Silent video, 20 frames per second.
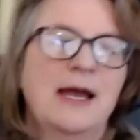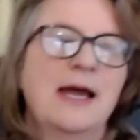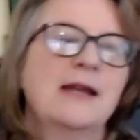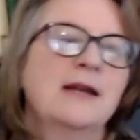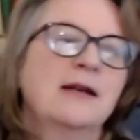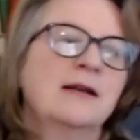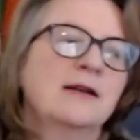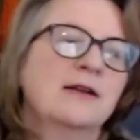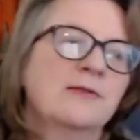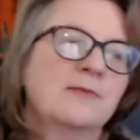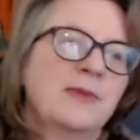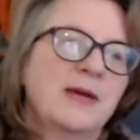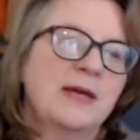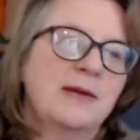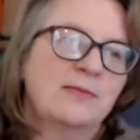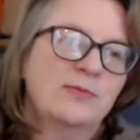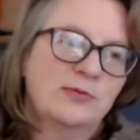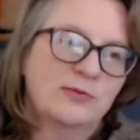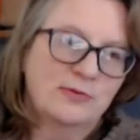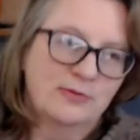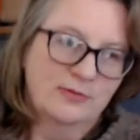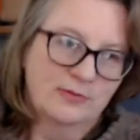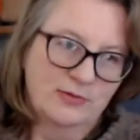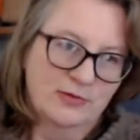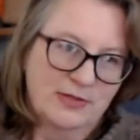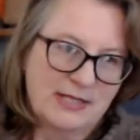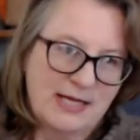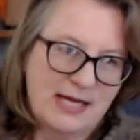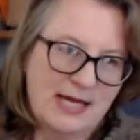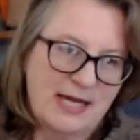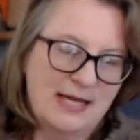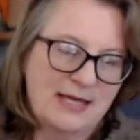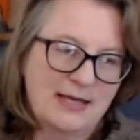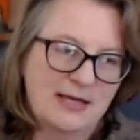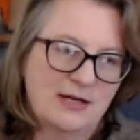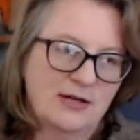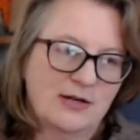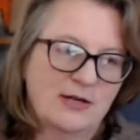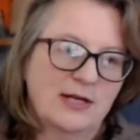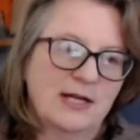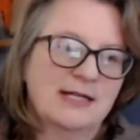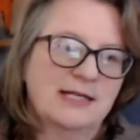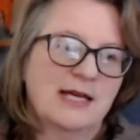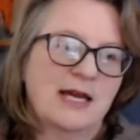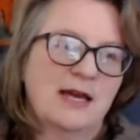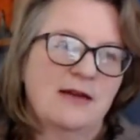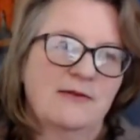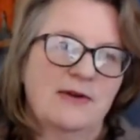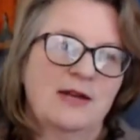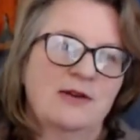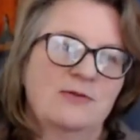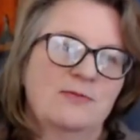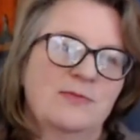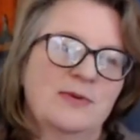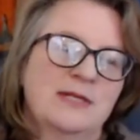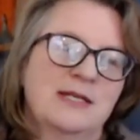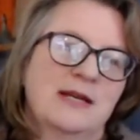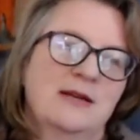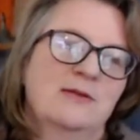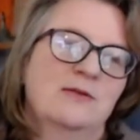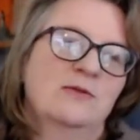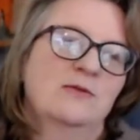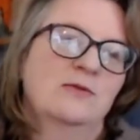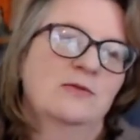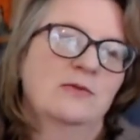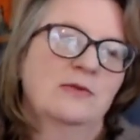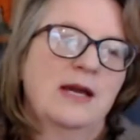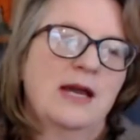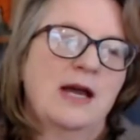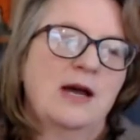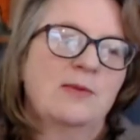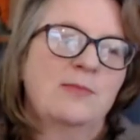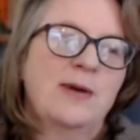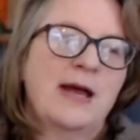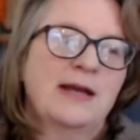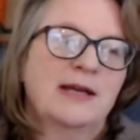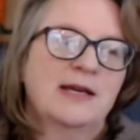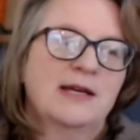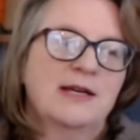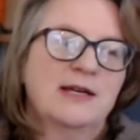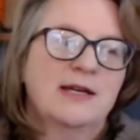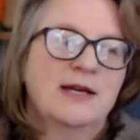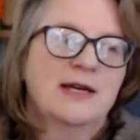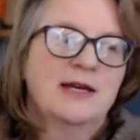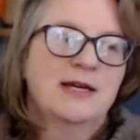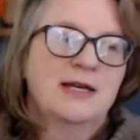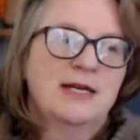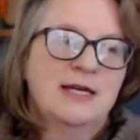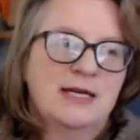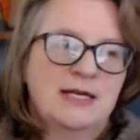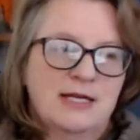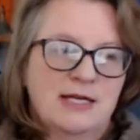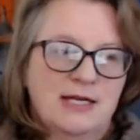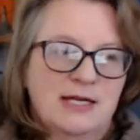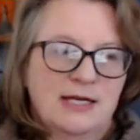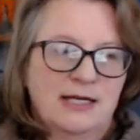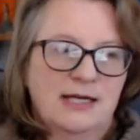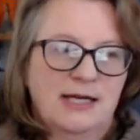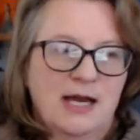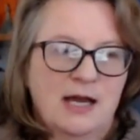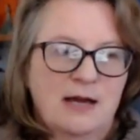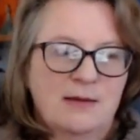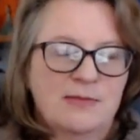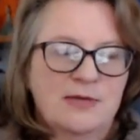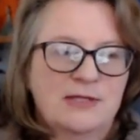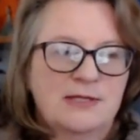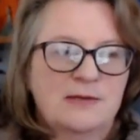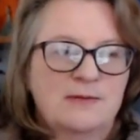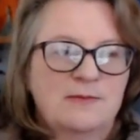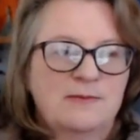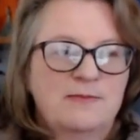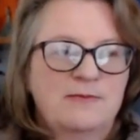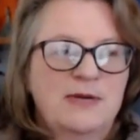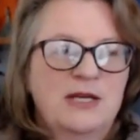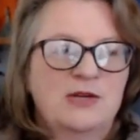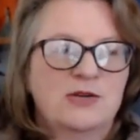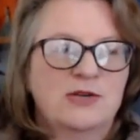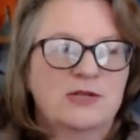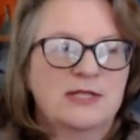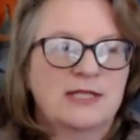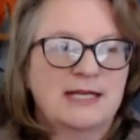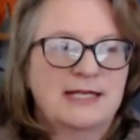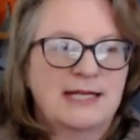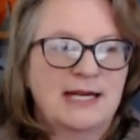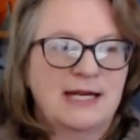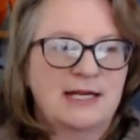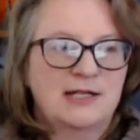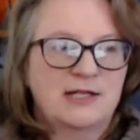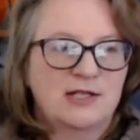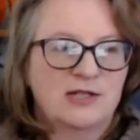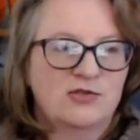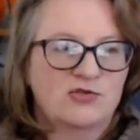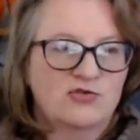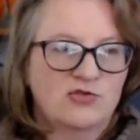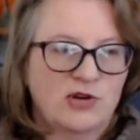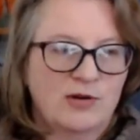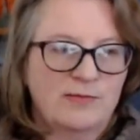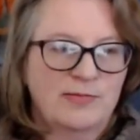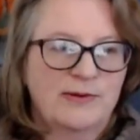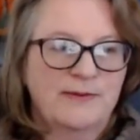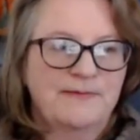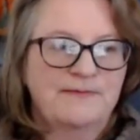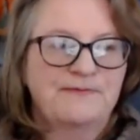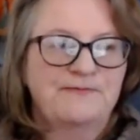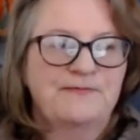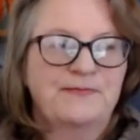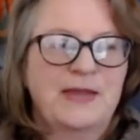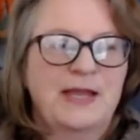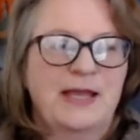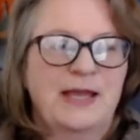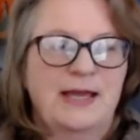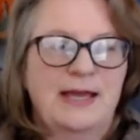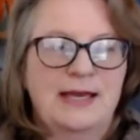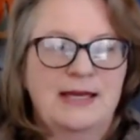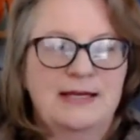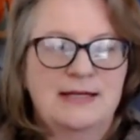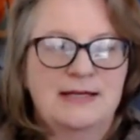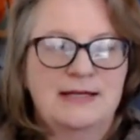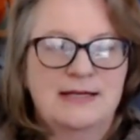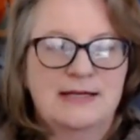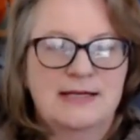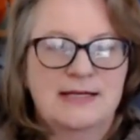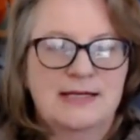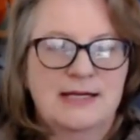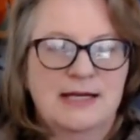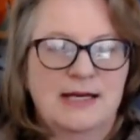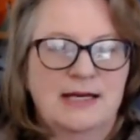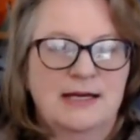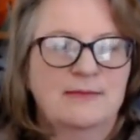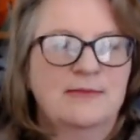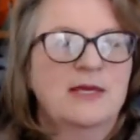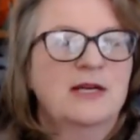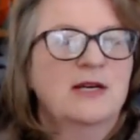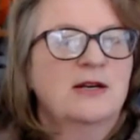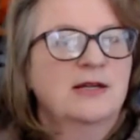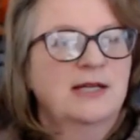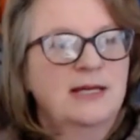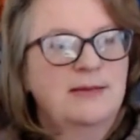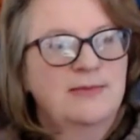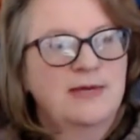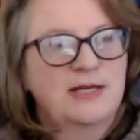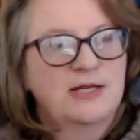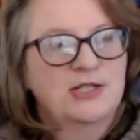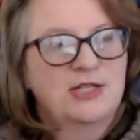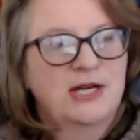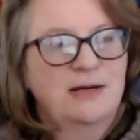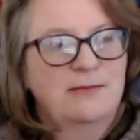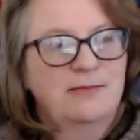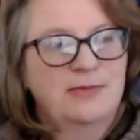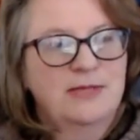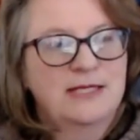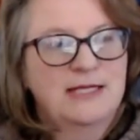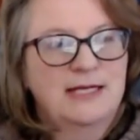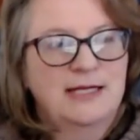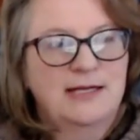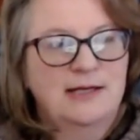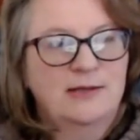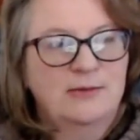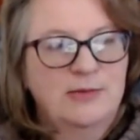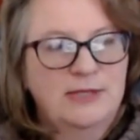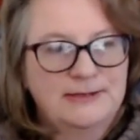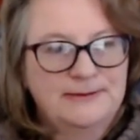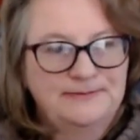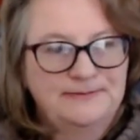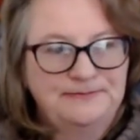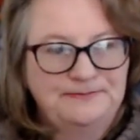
And a lot of people will say they don't like to have 100% alpaca garments because they tend to drop and they don't keep their shape particularly well.